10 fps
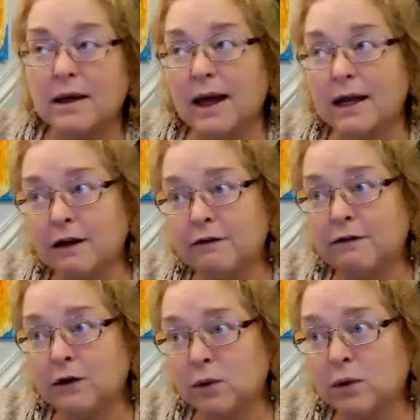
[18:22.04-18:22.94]
and
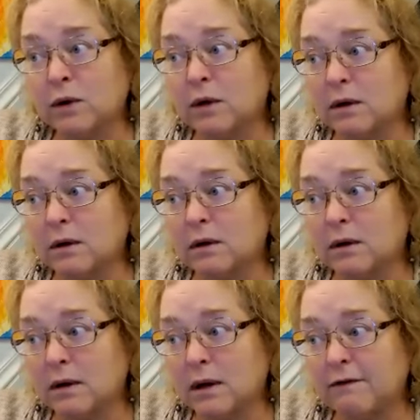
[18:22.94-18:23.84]
if you're
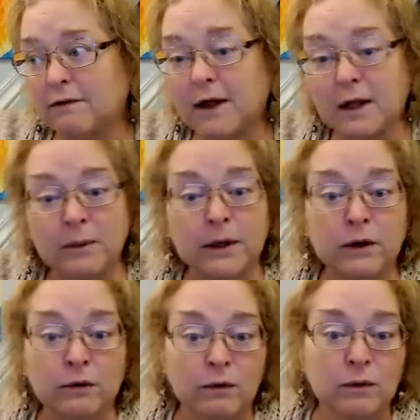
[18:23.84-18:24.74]
following
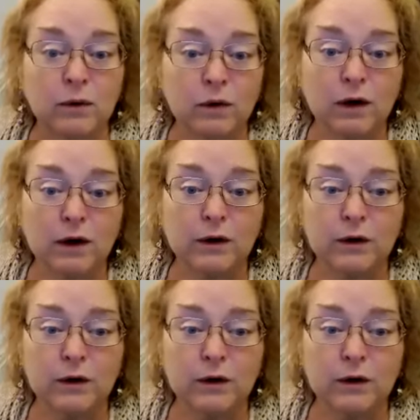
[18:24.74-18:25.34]
your own heart,